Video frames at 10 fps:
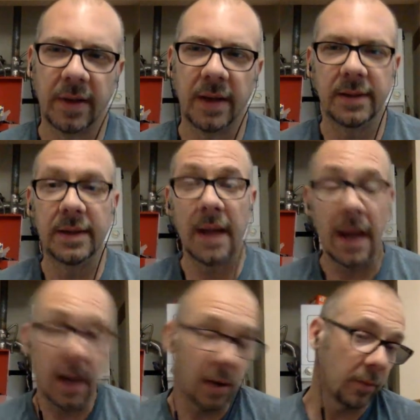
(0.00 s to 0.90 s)
And
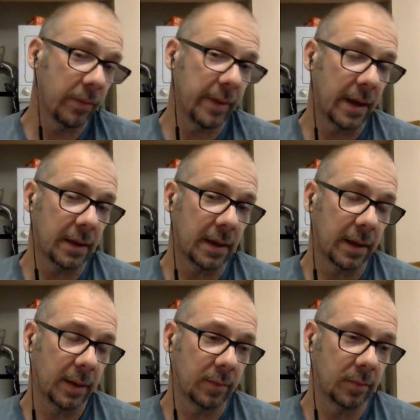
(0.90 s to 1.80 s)
now that
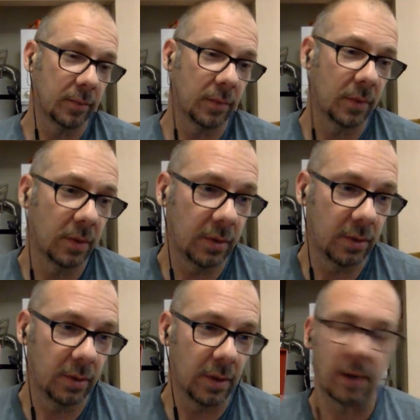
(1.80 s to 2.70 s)
I'm
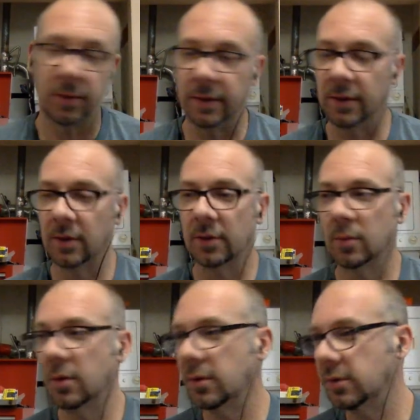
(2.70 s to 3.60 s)
out here on the
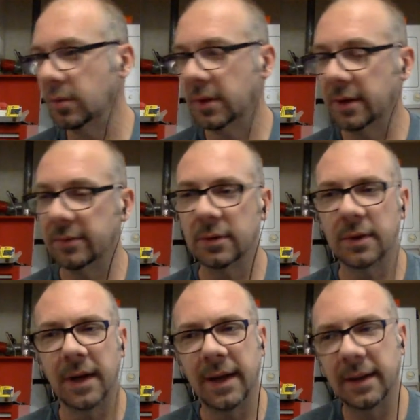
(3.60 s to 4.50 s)
road or
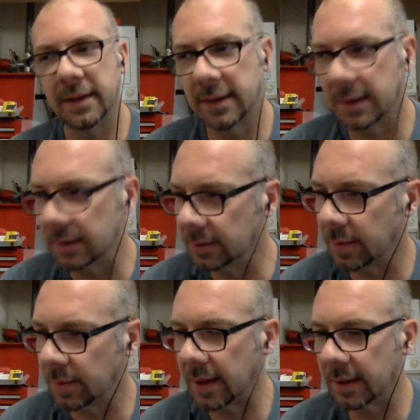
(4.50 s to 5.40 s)
whatever, and then I look
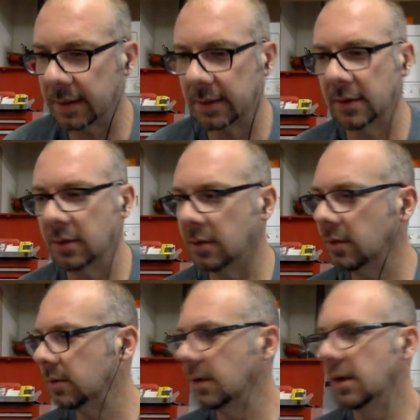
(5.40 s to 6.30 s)
back and I go,
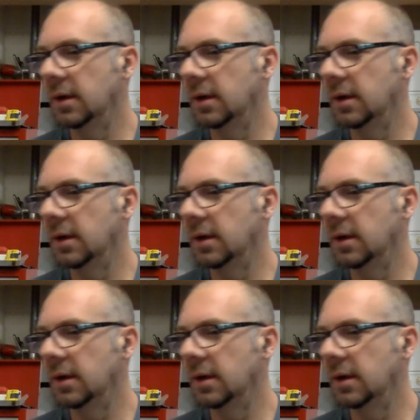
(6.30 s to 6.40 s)
oh,